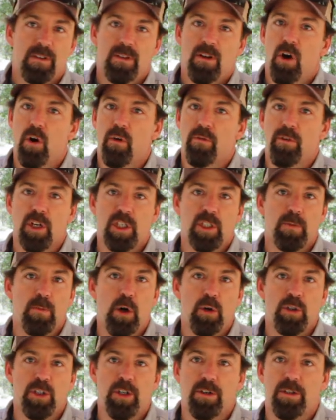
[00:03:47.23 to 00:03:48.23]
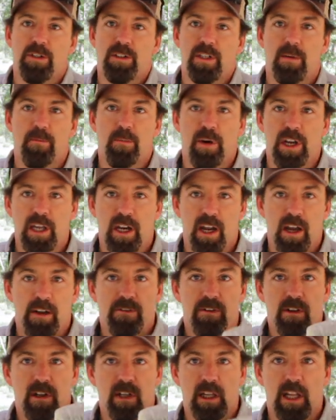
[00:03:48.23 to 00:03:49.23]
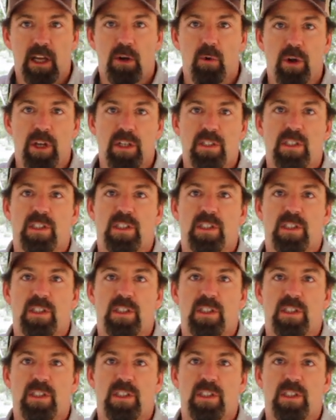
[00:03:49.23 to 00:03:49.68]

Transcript: overexposure, didn't bring enough liquid.